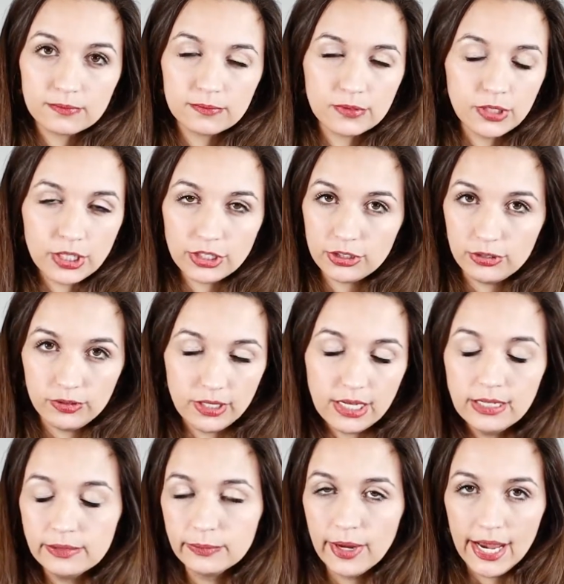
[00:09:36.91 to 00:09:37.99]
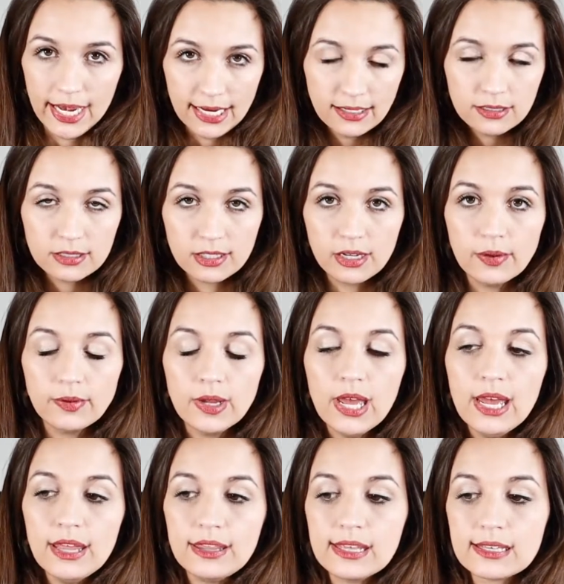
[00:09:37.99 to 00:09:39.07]
luxury weddings. So
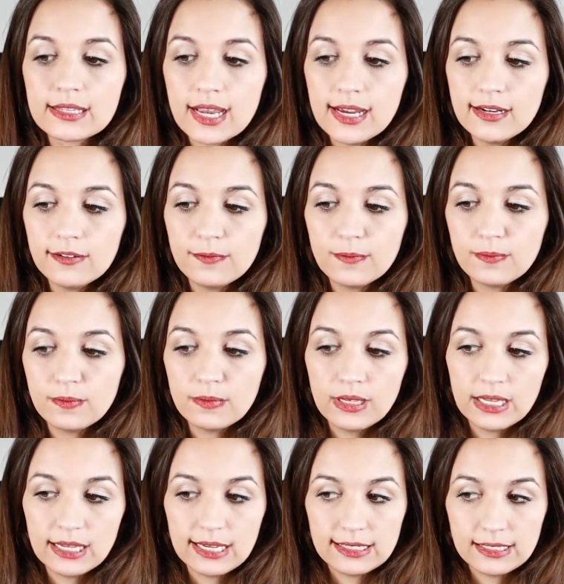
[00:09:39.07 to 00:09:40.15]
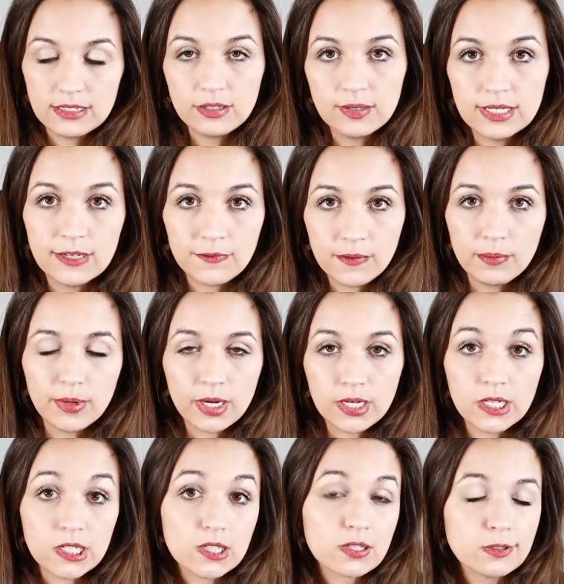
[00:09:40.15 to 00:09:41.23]
this kind of gets into a different
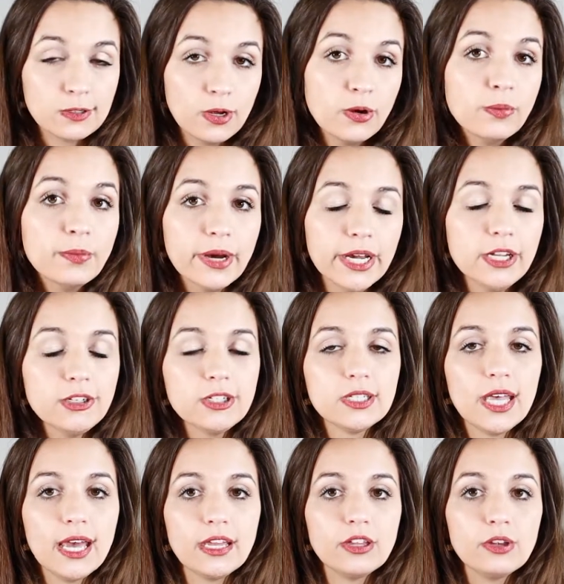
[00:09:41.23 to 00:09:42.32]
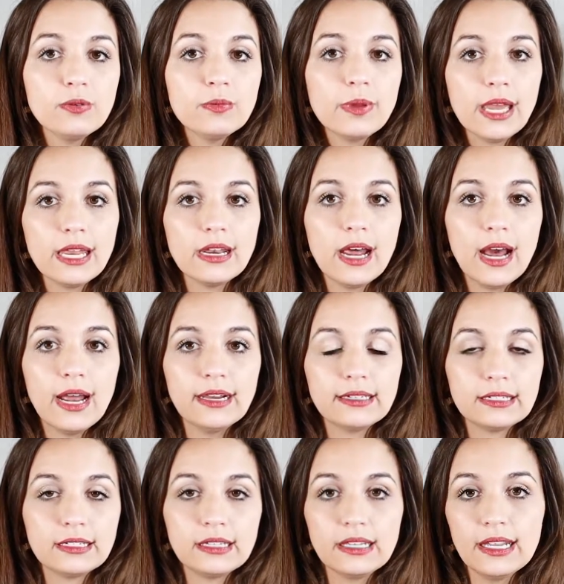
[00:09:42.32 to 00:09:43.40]
market so much that you may not
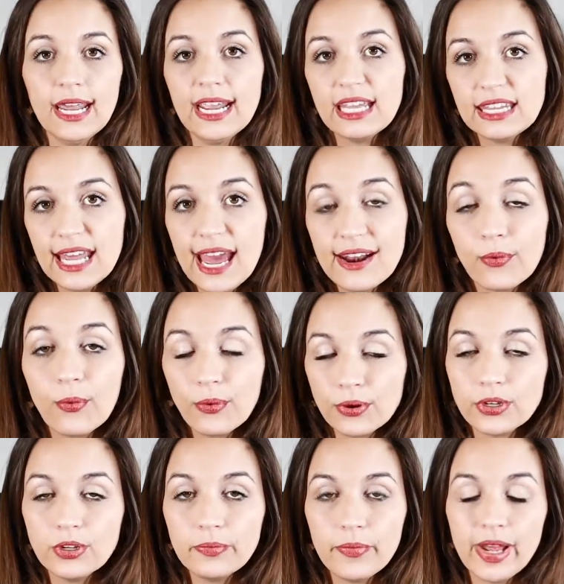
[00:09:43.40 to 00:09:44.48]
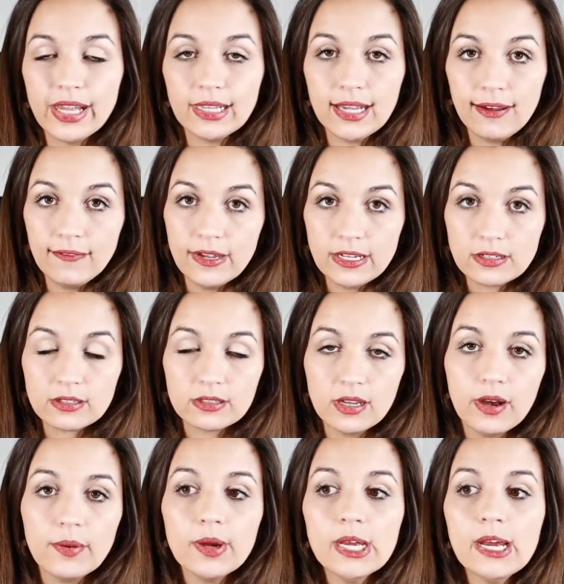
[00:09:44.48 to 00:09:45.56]
like that or you may love it.
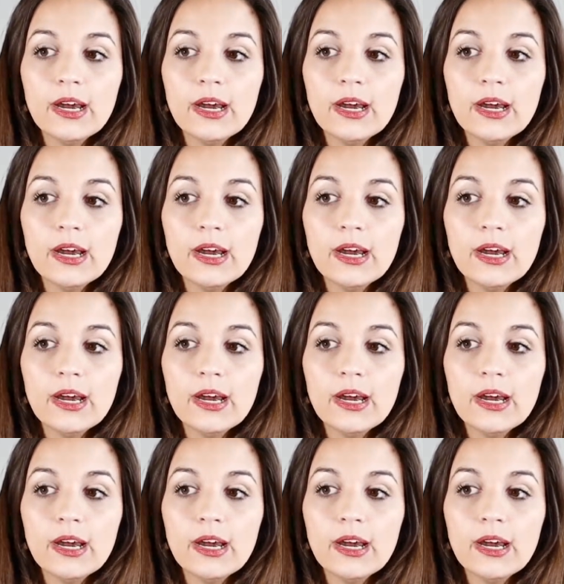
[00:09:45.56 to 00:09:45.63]
So